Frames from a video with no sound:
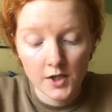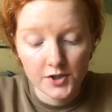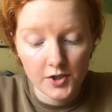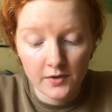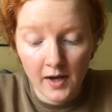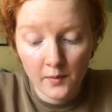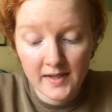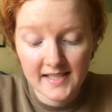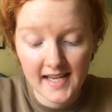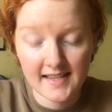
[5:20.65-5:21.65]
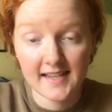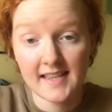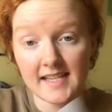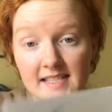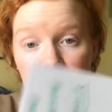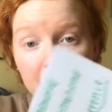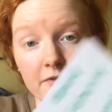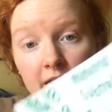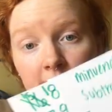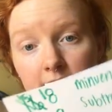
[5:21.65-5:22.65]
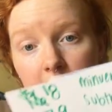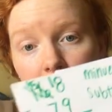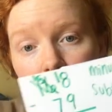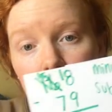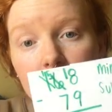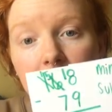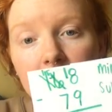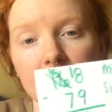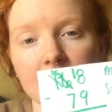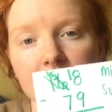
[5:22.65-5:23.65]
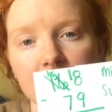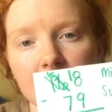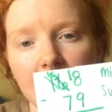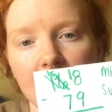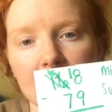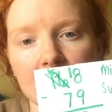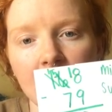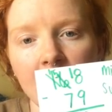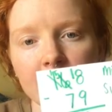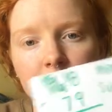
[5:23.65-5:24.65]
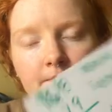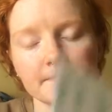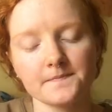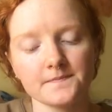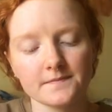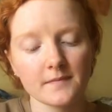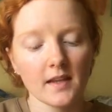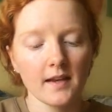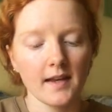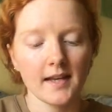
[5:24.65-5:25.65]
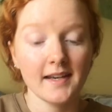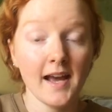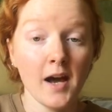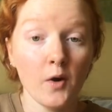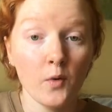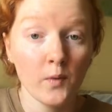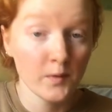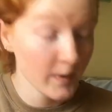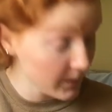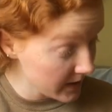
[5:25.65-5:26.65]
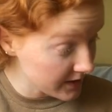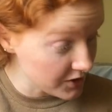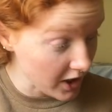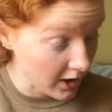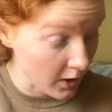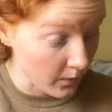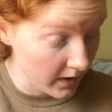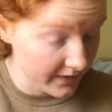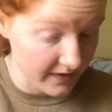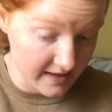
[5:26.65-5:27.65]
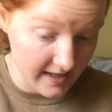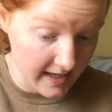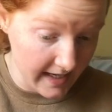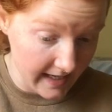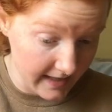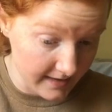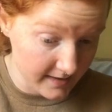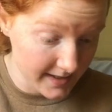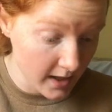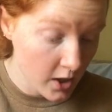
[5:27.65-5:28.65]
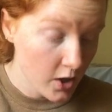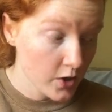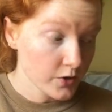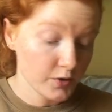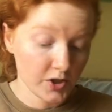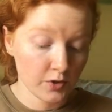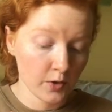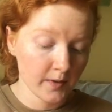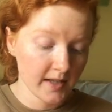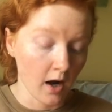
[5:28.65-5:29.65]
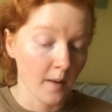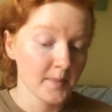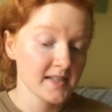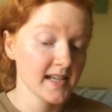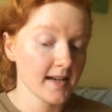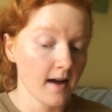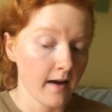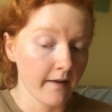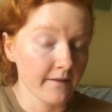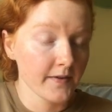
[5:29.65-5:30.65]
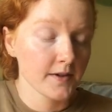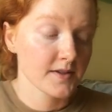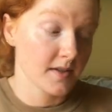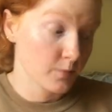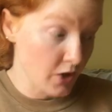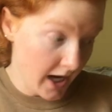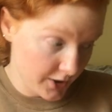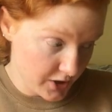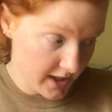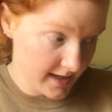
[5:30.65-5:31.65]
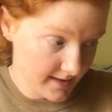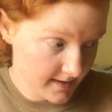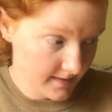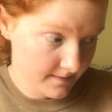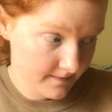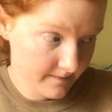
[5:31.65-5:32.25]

So now we see that the difference is 89. Now, one way we can check our work busy is, do you know what the opposite of subtraction is?